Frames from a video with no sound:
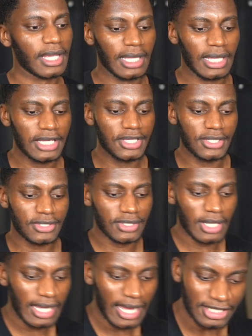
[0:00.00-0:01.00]
He's
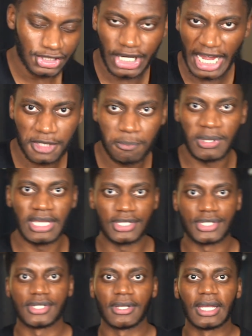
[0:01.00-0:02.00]
a chess
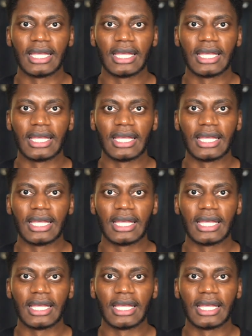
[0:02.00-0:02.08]
piece